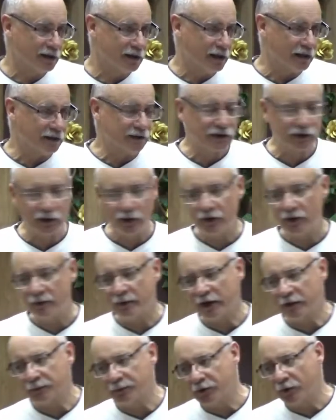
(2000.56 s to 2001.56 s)
And so there
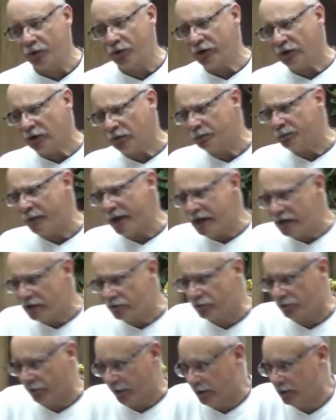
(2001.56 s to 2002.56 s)
might be real
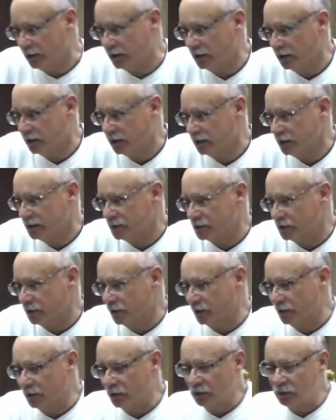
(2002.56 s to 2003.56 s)
benefit
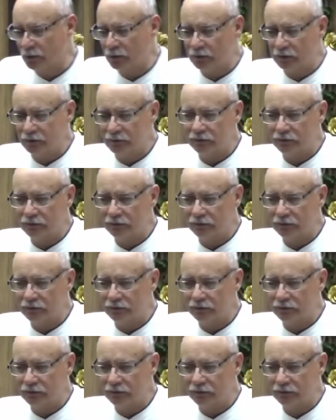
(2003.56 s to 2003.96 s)
to